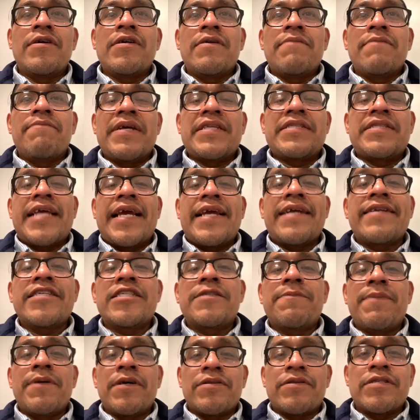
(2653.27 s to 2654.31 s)
maintain these
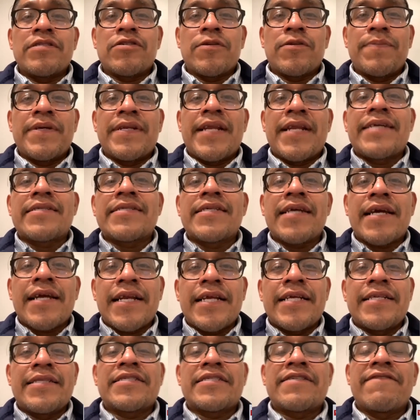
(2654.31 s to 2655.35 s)
buildings to be nice and
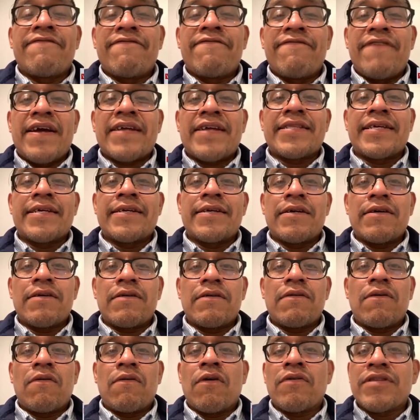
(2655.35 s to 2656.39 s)
clean, disinfecting
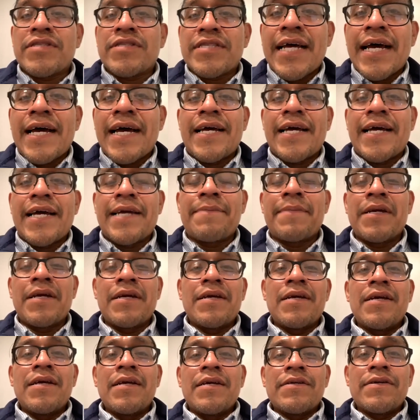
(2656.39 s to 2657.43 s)
all the time.
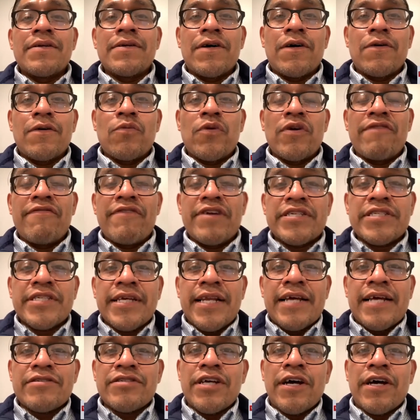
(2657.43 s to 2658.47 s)
We're risking
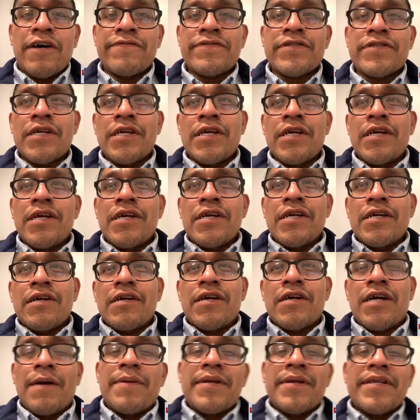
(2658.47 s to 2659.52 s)
ourselves
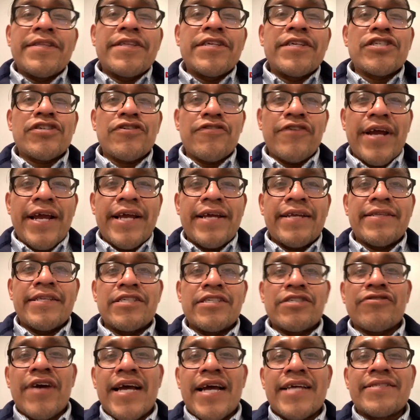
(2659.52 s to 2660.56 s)
coming in the train and
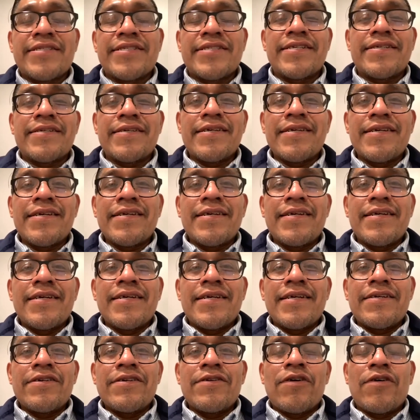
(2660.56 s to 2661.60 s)
transit,
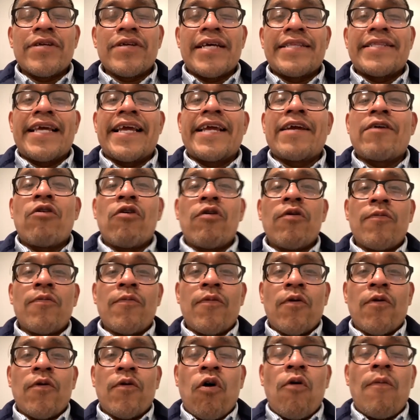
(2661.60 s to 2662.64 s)
and then going
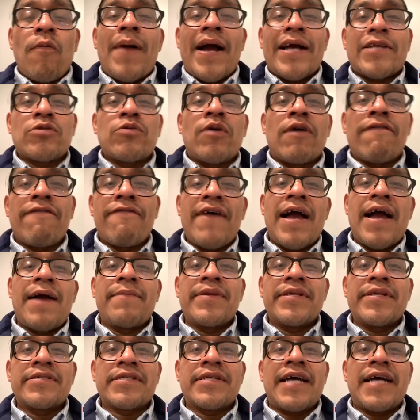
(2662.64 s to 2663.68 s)
home back to our
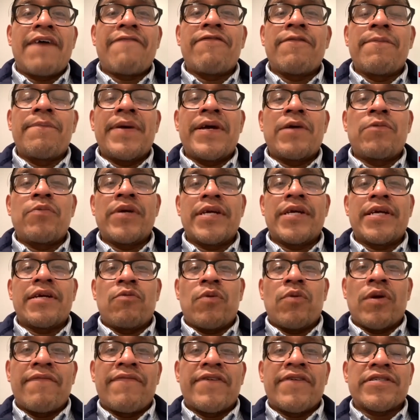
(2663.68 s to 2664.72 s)
families. God forbid
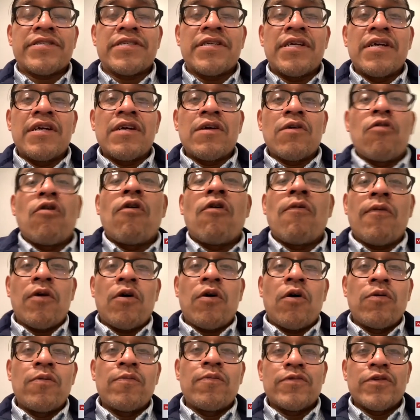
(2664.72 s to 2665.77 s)
one of us go
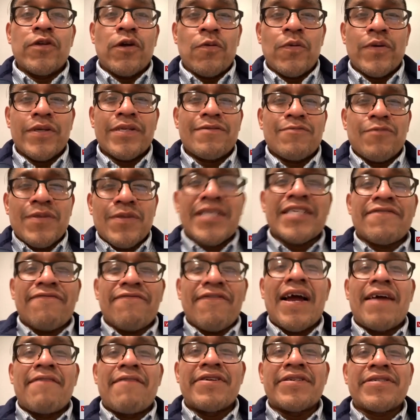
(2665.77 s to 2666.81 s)
home, with this
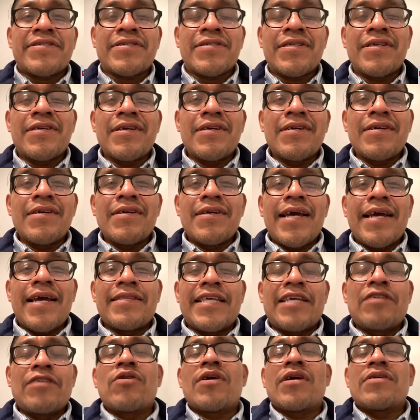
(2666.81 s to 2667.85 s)
virus, and
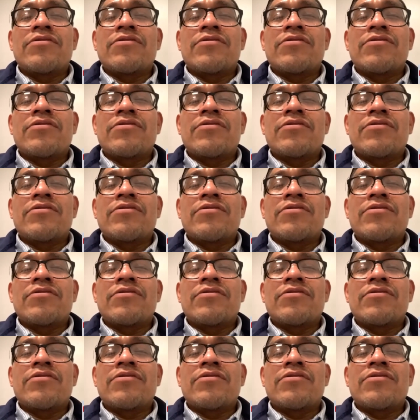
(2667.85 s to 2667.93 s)
then you